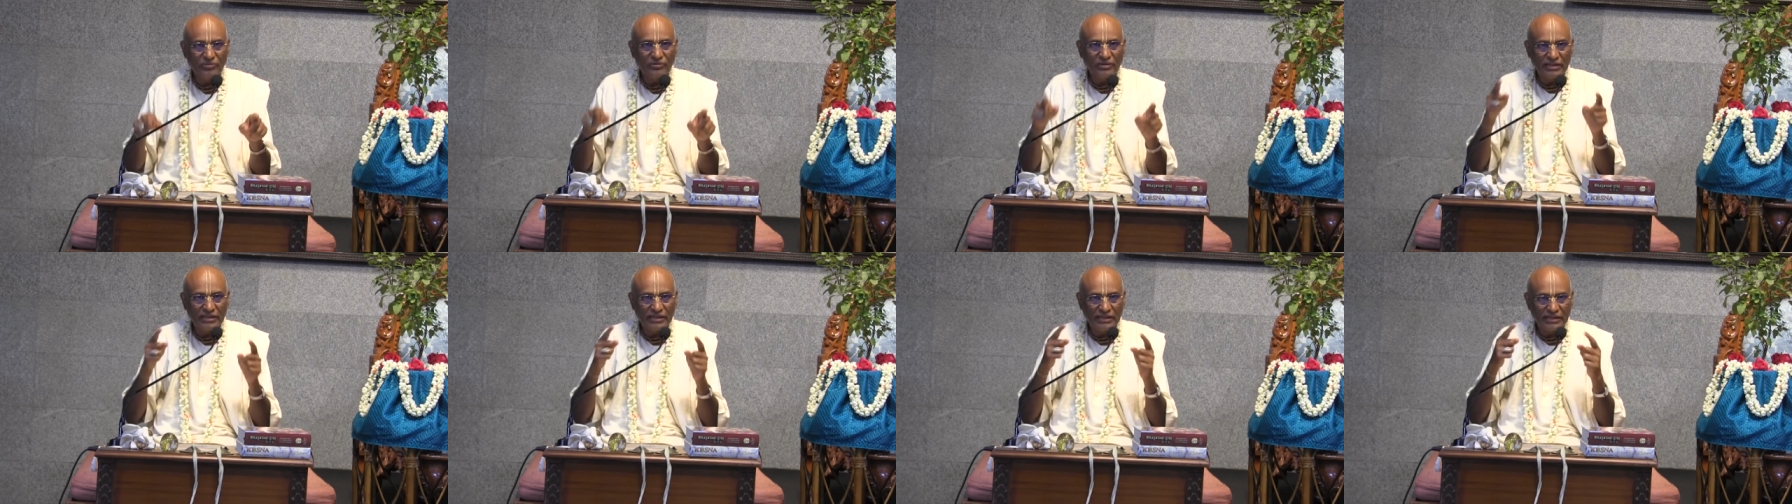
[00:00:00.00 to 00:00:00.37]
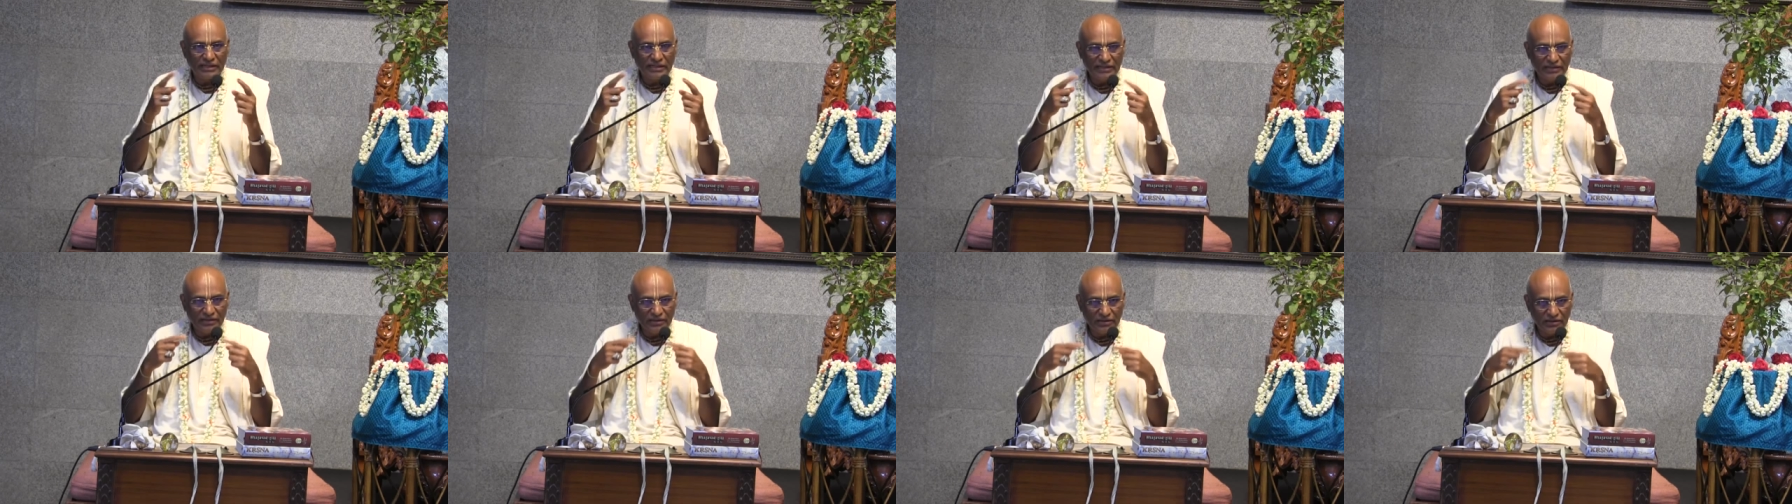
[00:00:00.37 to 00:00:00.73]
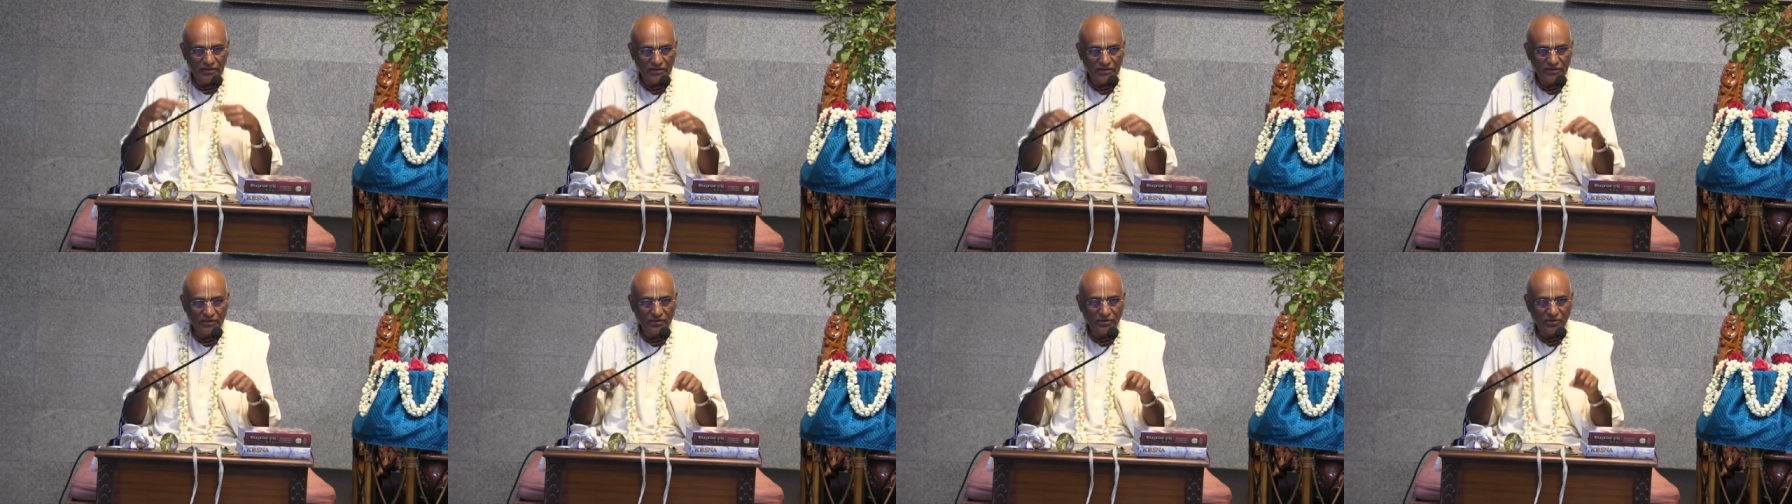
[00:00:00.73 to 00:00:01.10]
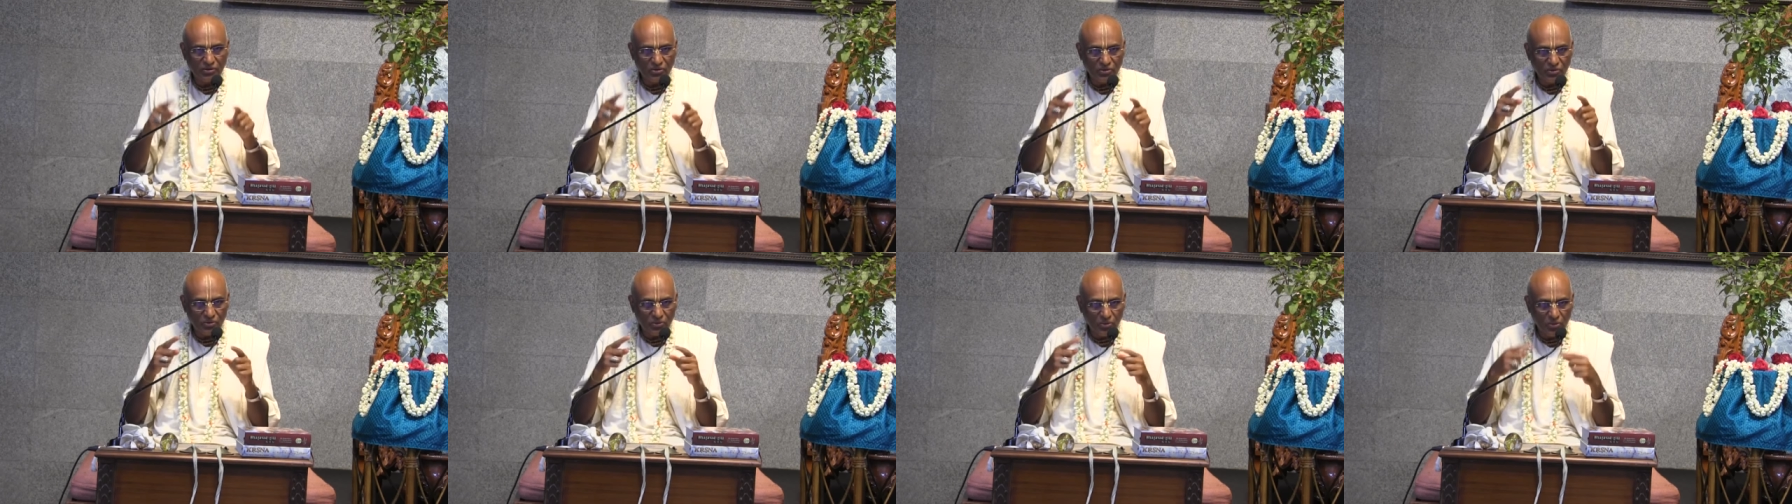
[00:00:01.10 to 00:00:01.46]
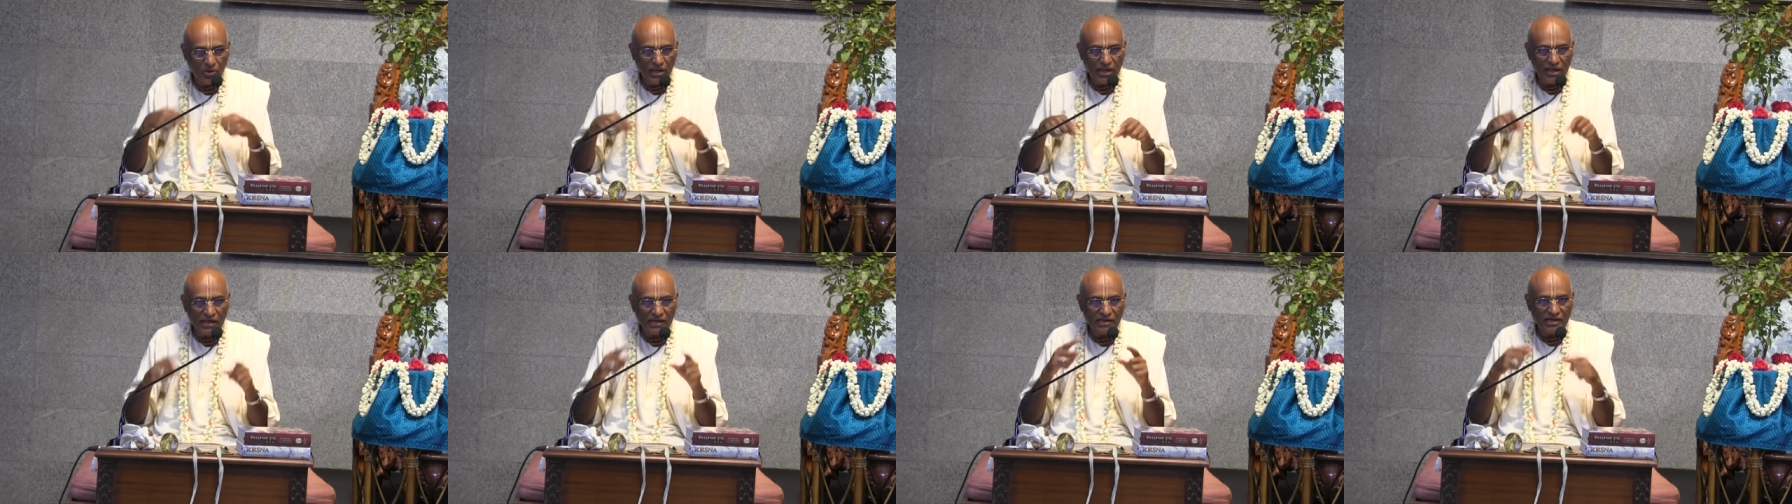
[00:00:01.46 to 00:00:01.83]
the
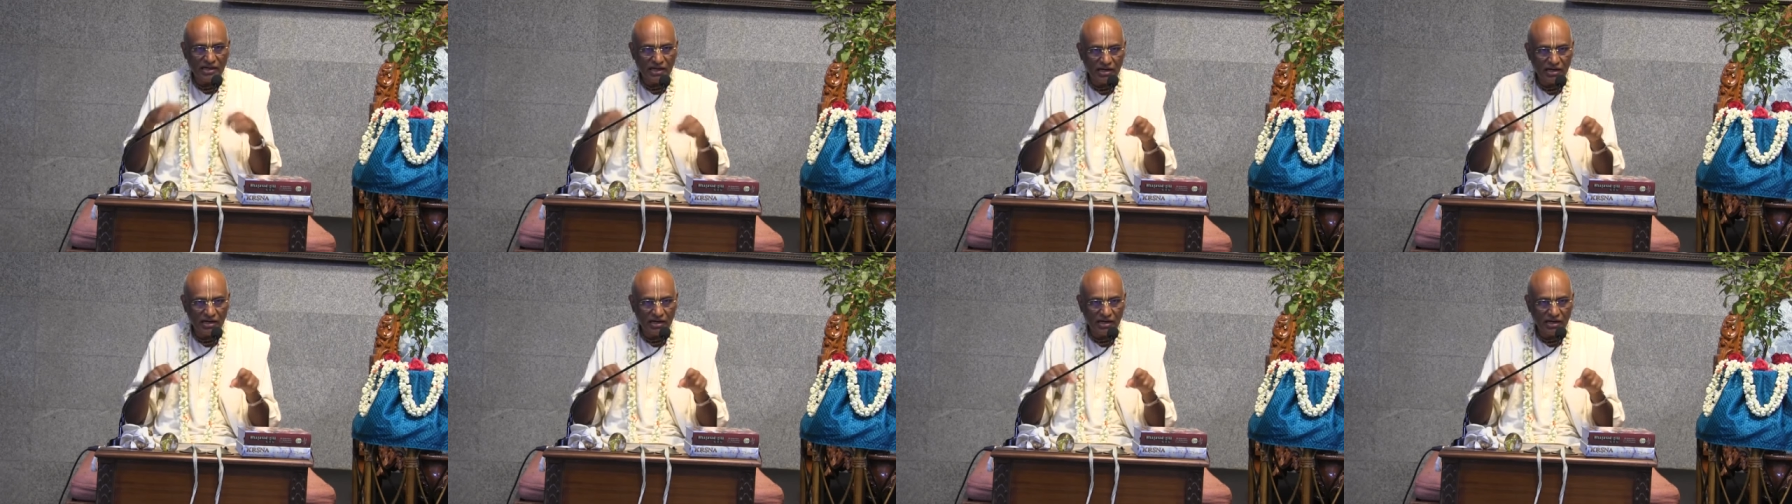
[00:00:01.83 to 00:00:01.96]
guna and